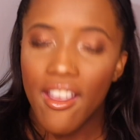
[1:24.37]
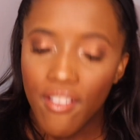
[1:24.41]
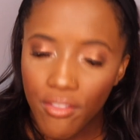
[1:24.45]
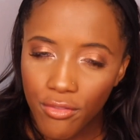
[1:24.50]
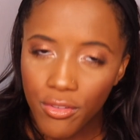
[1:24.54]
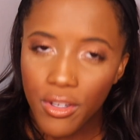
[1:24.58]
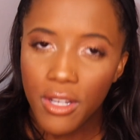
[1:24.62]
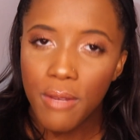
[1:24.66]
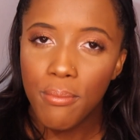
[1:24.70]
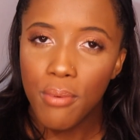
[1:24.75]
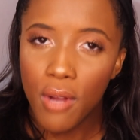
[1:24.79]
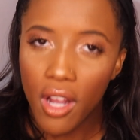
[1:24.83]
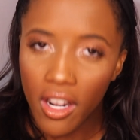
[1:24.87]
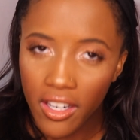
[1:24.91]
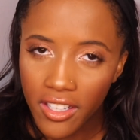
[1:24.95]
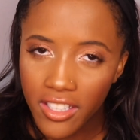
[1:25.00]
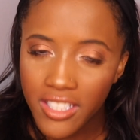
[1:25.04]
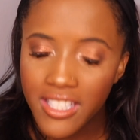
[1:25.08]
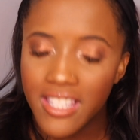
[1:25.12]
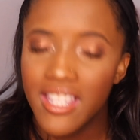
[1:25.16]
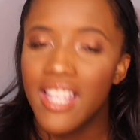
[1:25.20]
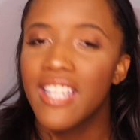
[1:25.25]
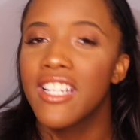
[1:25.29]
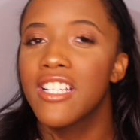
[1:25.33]
Every
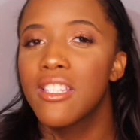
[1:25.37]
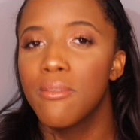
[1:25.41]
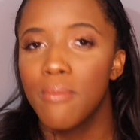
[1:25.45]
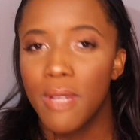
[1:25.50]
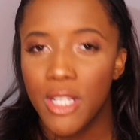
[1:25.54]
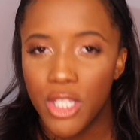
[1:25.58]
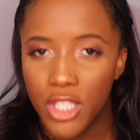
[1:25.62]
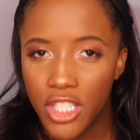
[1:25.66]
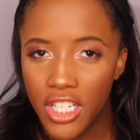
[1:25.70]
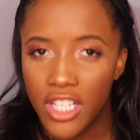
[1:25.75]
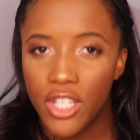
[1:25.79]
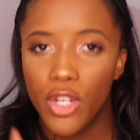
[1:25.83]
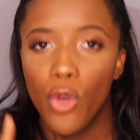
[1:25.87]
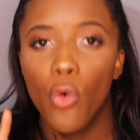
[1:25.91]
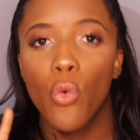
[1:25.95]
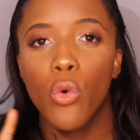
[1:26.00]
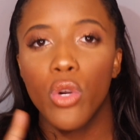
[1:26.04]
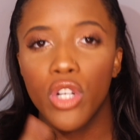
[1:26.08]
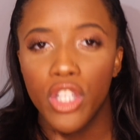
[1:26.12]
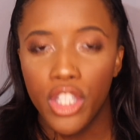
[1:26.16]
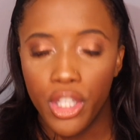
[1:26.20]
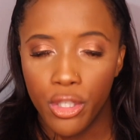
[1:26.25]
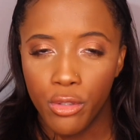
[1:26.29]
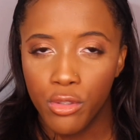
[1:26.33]
product that is mentioned
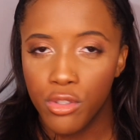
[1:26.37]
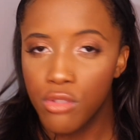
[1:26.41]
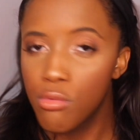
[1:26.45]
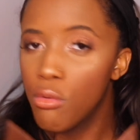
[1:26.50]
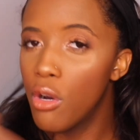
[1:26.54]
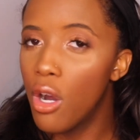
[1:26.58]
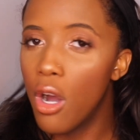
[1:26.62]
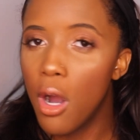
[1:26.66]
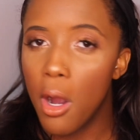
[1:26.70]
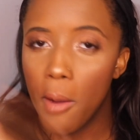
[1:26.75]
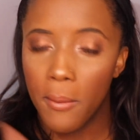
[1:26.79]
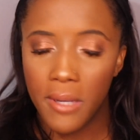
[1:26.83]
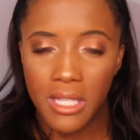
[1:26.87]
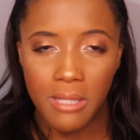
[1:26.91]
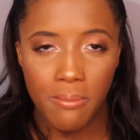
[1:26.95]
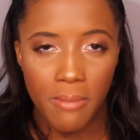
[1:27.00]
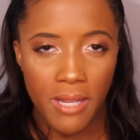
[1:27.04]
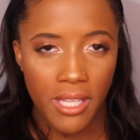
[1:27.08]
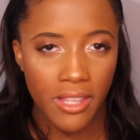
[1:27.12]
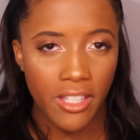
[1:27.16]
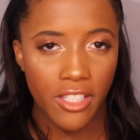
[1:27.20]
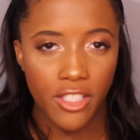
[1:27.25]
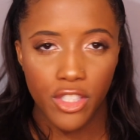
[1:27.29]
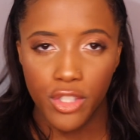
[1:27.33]
or used will always
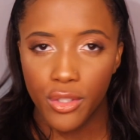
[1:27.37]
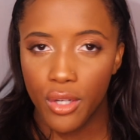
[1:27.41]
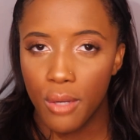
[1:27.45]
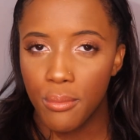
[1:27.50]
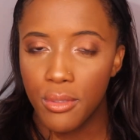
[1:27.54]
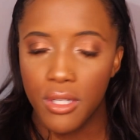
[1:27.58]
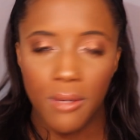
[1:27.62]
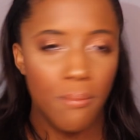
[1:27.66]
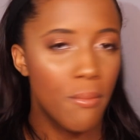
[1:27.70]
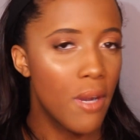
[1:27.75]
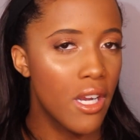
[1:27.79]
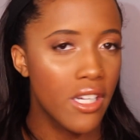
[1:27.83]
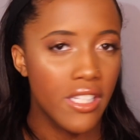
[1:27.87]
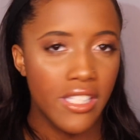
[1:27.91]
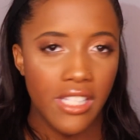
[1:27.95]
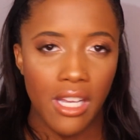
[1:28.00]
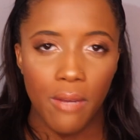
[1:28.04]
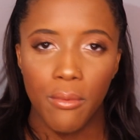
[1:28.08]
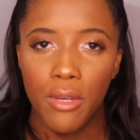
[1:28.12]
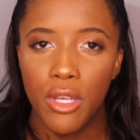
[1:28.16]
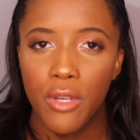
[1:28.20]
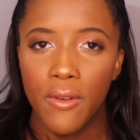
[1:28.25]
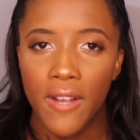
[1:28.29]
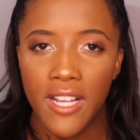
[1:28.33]
be in the description box.
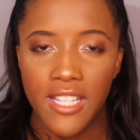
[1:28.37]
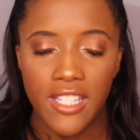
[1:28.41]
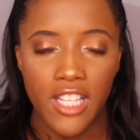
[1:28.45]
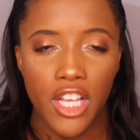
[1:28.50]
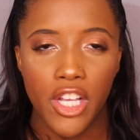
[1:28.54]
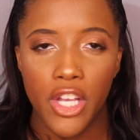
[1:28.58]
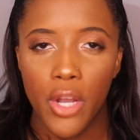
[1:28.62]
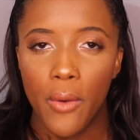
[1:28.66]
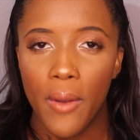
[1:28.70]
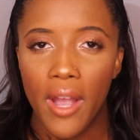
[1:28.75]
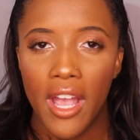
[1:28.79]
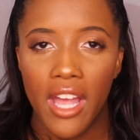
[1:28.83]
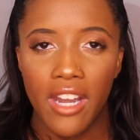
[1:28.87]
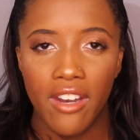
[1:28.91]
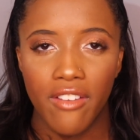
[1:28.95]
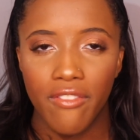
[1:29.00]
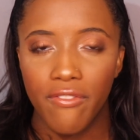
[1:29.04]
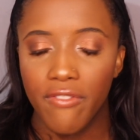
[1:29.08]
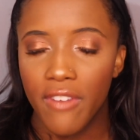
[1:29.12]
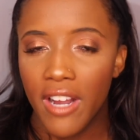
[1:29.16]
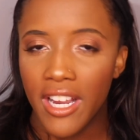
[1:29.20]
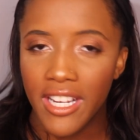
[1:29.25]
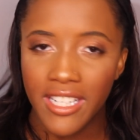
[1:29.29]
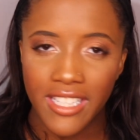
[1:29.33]
That way you guys can go ahead
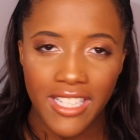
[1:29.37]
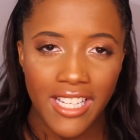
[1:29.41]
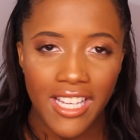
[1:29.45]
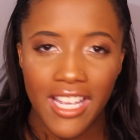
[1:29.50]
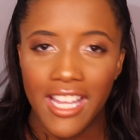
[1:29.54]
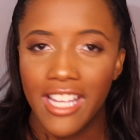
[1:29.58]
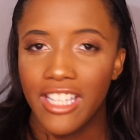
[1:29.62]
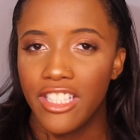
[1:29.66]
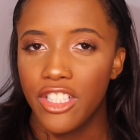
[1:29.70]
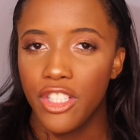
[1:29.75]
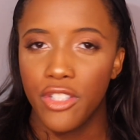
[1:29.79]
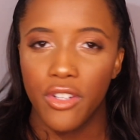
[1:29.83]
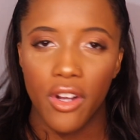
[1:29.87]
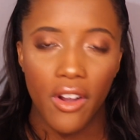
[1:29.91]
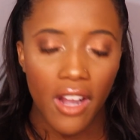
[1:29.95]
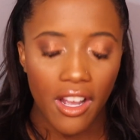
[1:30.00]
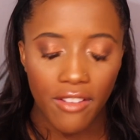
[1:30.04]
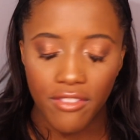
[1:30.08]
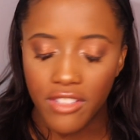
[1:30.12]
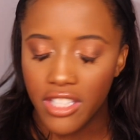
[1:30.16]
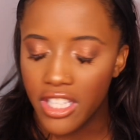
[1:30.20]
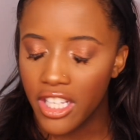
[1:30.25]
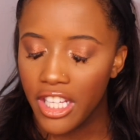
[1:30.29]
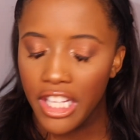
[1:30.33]
and find it and you don't
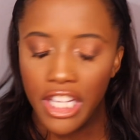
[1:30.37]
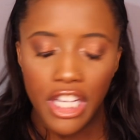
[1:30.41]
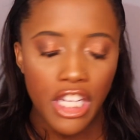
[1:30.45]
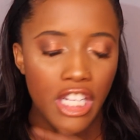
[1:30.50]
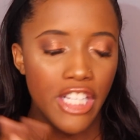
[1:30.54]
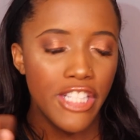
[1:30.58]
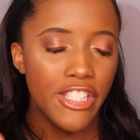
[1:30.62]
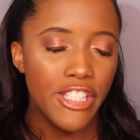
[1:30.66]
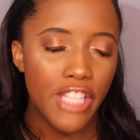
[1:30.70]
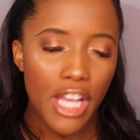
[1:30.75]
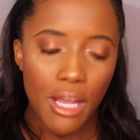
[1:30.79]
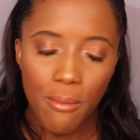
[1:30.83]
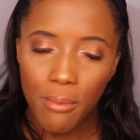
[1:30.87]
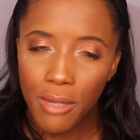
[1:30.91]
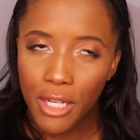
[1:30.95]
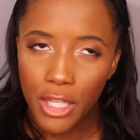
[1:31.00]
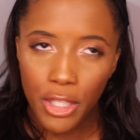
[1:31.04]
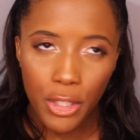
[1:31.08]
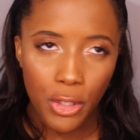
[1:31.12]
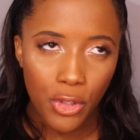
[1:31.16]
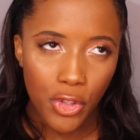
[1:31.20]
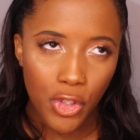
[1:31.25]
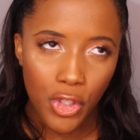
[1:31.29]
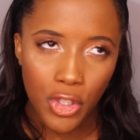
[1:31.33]
have to type it
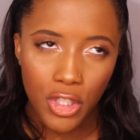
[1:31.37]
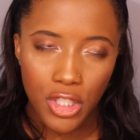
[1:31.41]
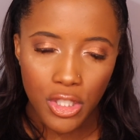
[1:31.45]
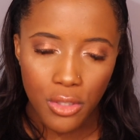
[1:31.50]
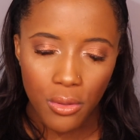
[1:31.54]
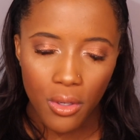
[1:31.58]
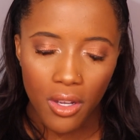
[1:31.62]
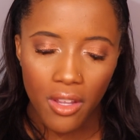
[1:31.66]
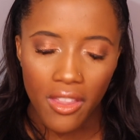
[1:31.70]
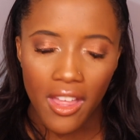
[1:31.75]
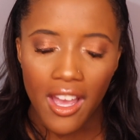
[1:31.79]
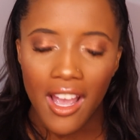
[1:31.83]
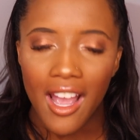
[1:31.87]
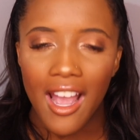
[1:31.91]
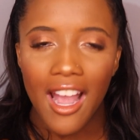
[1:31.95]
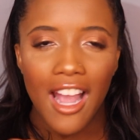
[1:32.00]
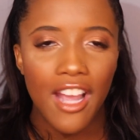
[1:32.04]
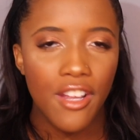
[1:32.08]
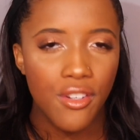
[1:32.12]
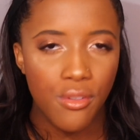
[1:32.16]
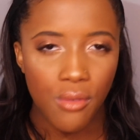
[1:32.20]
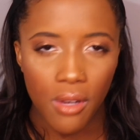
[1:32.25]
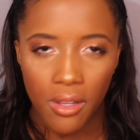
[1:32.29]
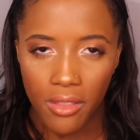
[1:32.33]
in Google and do all that.
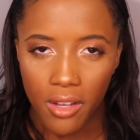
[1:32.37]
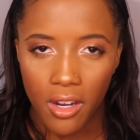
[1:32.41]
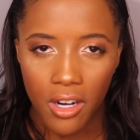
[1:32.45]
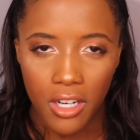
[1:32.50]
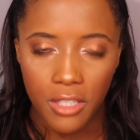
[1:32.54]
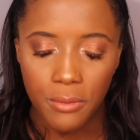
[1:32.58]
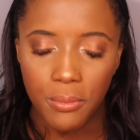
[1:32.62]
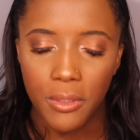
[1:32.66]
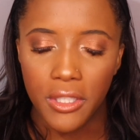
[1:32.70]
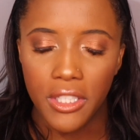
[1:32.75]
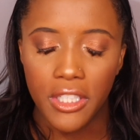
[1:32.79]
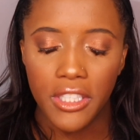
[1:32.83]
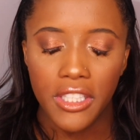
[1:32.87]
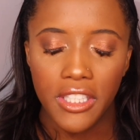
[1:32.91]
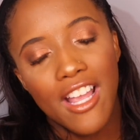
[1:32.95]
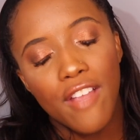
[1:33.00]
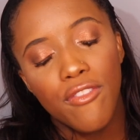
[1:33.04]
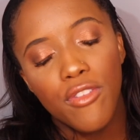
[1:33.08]
I do all the hard work.